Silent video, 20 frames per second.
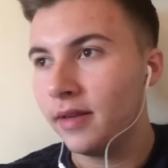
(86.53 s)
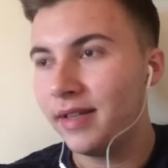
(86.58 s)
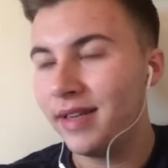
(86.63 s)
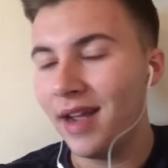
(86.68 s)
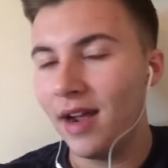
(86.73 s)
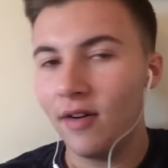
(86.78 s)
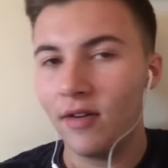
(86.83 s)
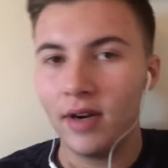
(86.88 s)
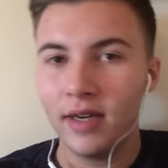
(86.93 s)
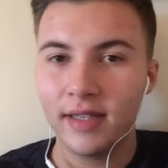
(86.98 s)

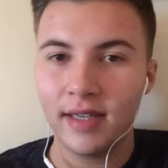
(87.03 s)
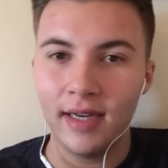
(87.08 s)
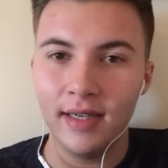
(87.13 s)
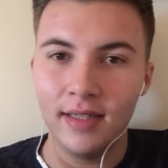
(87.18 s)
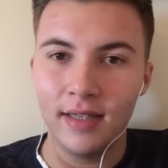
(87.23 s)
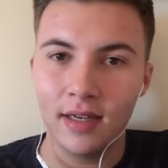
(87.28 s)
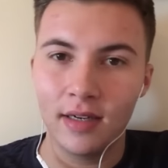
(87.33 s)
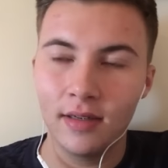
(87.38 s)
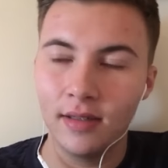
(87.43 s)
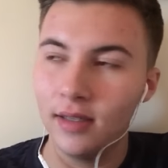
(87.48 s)
dare I say,
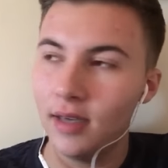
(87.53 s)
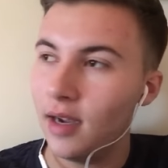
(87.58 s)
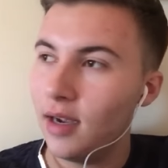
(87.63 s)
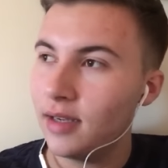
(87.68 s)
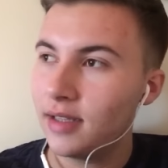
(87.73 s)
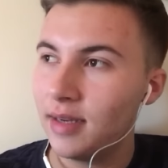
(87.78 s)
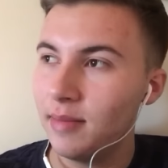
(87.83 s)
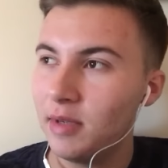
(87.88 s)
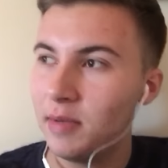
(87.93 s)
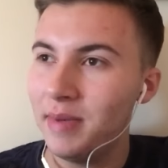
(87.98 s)

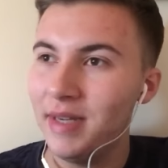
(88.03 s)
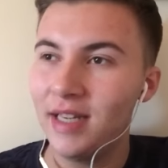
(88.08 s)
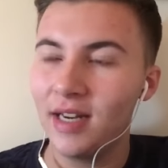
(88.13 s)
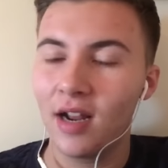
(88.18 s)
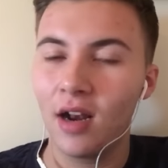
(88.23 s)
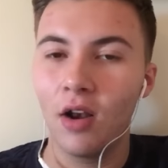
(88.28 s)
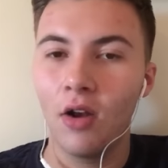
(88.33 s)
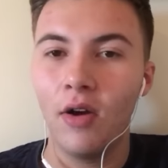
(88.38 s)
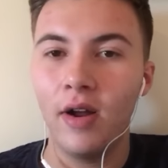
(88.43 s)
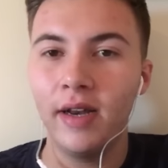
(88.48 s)
seem to be
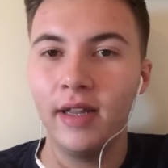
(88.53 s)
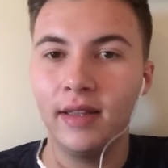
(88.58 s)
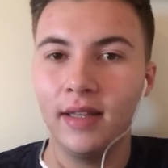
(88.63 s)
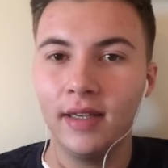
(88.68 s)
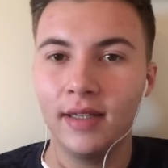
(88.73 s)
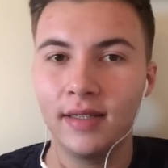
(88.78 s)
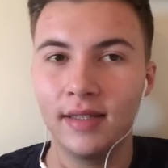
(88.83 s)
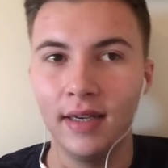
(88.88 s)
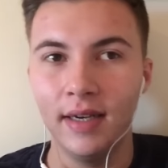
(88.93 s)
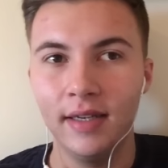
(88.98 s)
declining
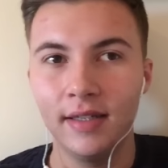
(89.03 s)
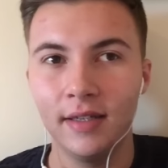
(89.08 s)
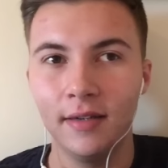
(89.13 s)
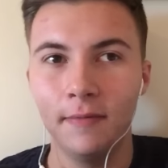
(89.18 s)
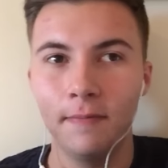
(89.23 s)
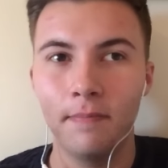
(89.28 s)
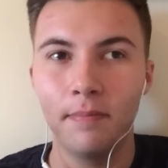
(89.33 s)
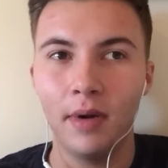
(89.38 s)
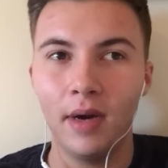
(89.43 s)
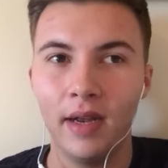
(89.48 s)
this
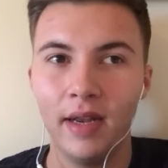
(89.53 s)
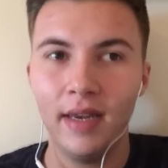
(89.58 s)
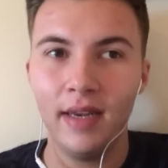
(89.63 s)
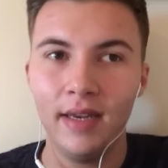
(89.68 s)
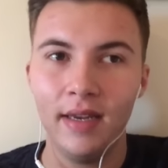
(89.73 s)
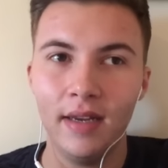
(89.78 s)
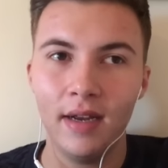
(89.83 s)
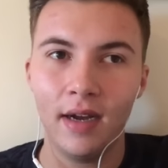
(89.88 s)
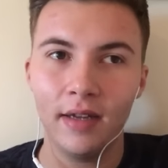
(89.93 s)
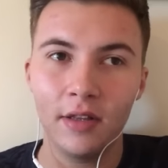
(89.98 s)
season. But
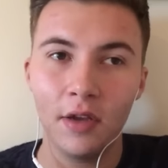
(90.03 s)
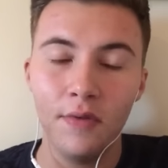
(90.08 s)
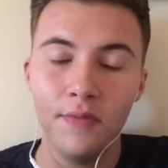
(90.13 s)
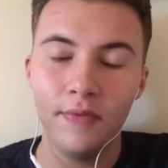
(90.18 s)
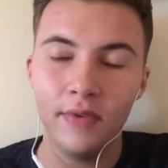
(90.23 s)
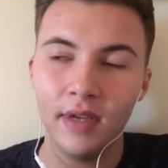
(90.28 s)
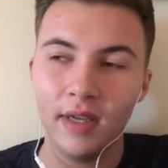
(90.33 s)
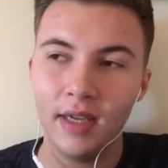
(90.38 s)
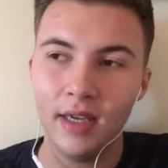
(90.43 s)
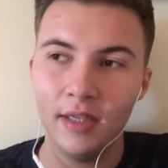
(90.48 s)
I don't
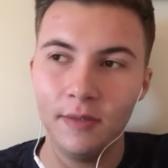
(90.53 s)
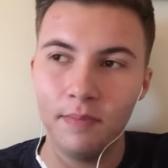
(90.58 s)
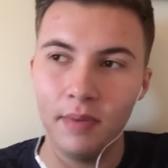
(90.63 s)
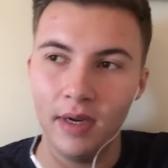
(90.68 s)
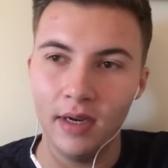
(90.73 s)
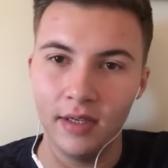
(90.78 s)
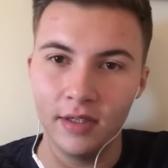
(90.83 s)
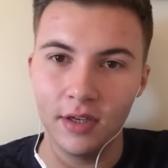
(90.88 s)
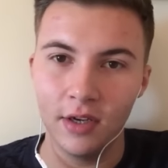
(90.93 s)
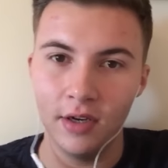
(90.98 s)
think he's
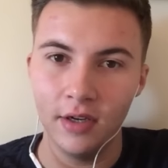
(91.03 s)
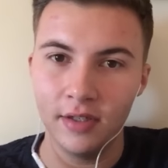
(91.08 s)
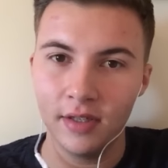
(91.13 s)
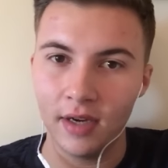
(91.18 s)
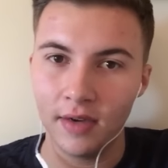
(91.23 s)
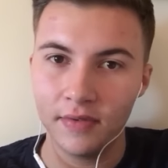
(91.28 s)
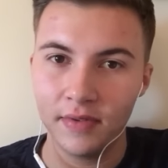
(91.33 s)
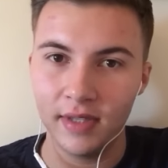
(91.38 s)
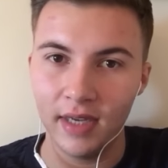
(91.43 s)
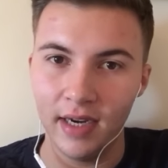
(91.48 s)
been as good as
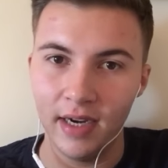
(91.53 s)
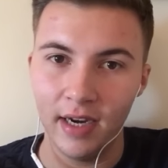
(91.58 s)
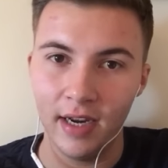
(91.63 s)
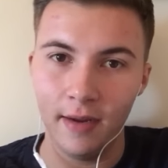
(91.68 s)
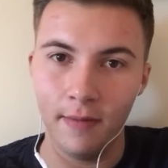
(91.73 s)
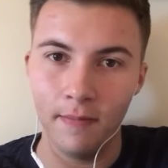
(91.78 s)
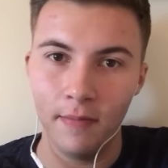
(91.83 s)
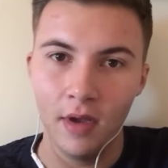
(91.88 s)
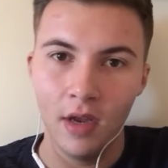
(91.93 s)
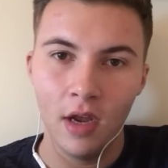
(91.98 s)
I've seen
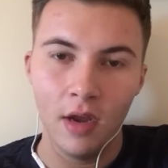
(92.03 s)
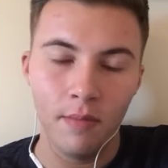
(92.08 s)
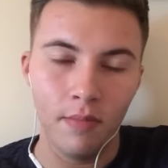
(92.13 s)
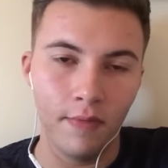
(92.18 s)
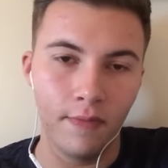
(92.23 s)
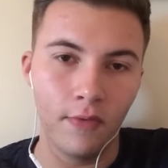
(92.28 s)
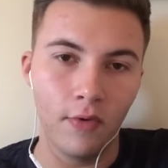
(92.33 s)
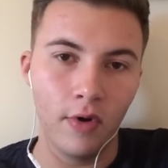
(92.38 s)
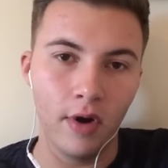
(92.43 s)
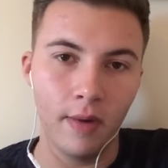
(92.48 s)
him
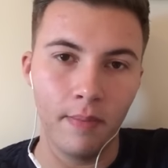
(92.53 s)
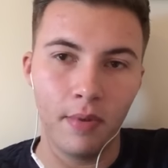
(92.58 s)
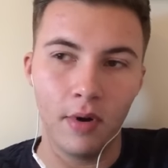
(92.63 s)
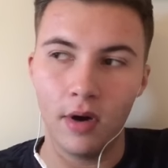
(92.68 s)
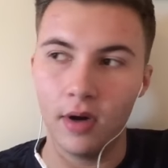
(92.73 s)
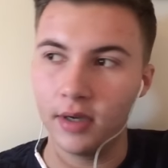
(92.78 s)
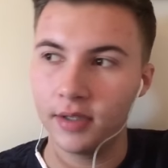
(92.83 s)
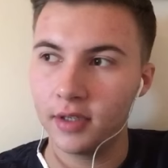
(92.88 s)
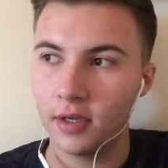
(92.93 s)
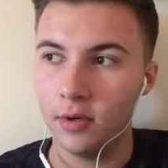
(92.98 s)
before in the
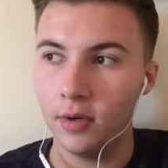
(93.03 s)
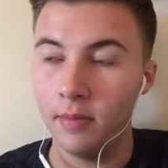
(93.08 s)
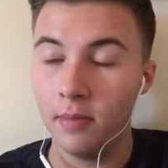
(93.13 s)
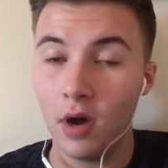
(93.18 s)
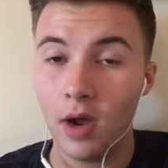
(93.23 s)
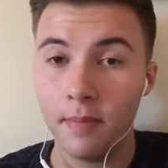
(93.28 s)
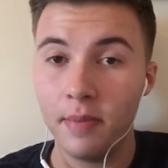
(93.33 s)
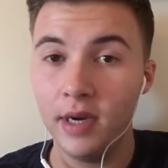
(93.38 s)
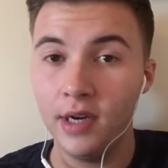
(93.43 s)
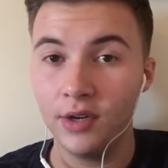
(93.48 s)
past. So in
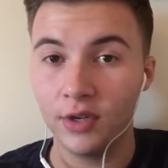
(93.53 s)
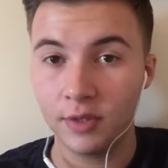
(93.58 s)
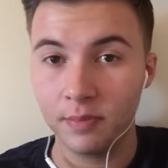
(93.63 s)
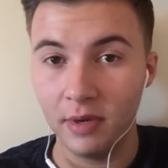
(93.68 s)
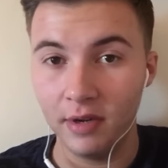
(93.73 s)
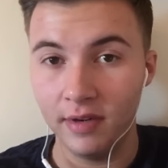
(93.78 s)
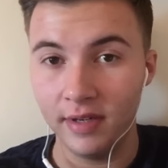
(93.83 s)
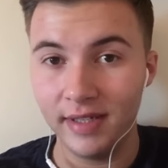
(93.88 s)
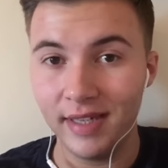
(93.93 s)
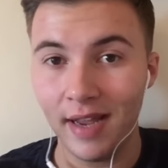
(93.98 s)
my opinion,
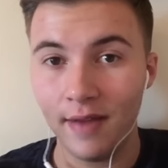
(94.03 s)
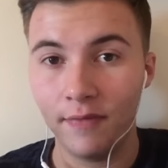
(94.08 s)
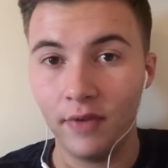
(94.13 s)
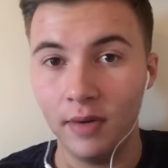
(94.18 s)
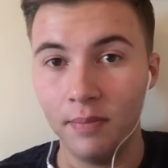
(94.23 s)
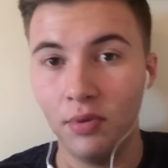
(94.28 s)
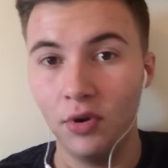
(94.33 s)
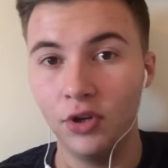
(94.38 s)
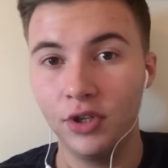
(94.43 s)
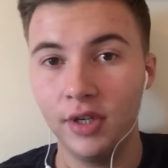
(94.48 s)
Ospina is
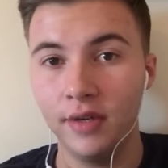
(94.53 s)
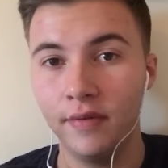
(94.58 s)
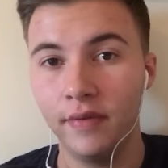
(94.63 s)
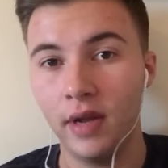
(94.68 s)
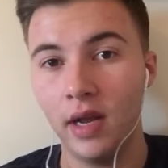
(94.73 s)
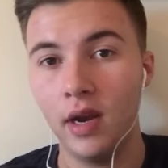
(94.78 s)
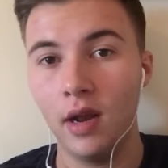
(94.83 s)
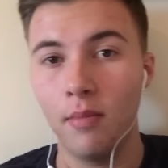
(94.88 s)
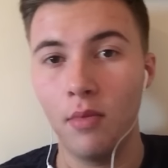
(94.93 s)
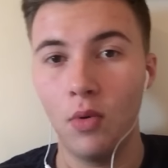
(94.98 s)
definitely pushing for
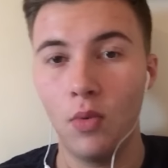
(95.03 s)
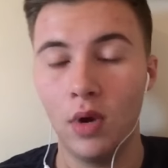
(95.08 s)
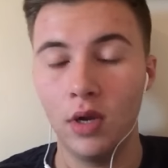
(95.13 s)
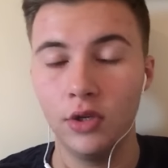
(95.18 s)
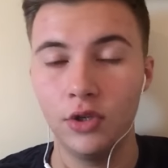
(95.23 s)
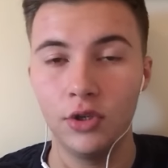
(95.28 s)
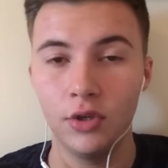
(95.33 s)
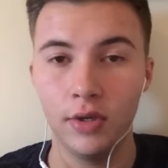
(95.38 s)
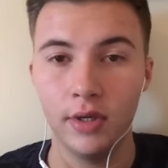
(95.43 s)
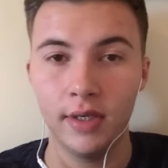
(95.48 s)
that number one
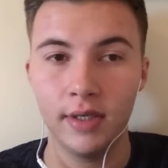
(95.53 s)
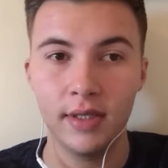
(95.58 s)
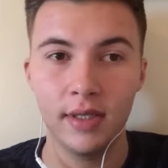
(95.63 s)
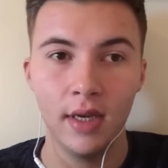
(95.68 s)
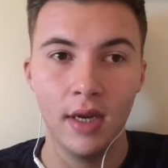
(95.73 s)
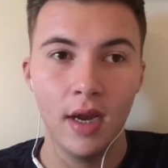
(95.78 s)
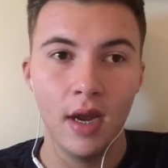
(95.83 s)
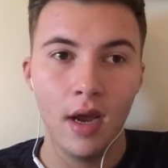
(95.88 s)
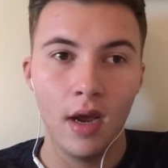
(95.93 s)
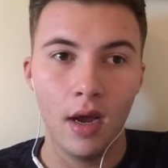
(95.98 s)
choice
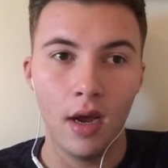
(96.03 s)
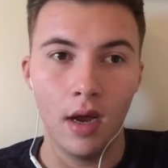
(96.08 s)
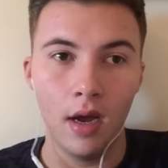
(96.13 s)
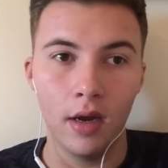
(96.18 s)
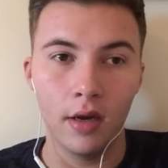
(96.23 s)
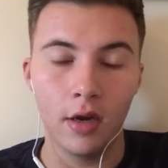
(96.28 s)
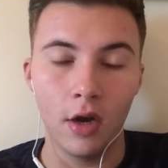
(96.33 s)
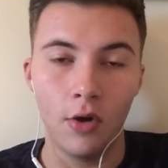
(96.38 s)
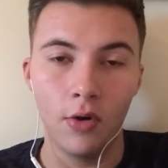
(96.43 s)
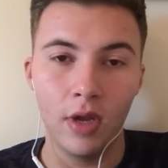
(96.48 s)

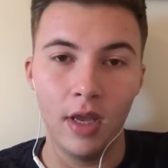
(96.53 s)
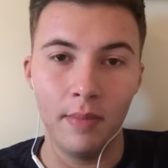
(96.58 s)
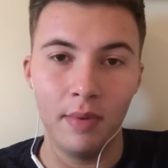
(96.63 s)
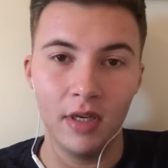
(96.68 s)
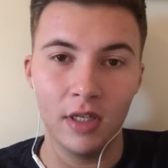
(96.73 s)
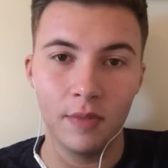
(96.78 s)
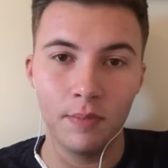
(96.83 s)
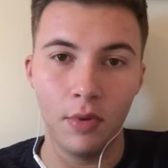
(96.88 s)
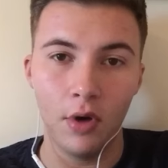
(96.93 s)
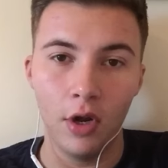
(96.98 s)

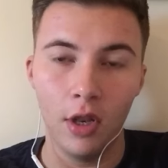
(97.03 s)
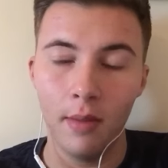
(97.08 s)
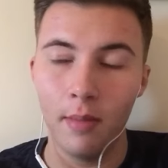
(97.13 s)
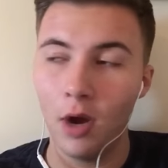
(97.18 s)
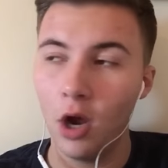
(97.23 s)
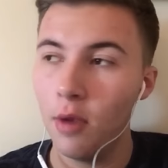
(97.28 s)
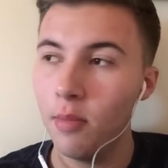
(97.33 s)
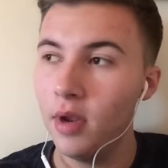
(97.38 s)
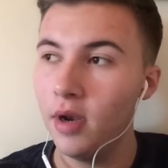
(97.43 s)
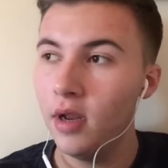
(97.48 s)
goalkeeping spot at the
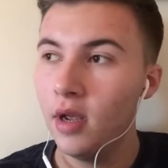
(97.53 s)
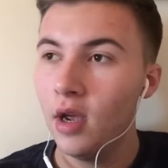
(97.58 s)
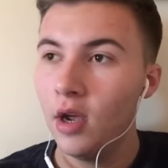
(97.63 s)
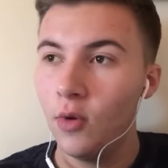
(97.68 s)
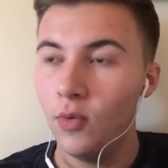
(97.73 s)
moment.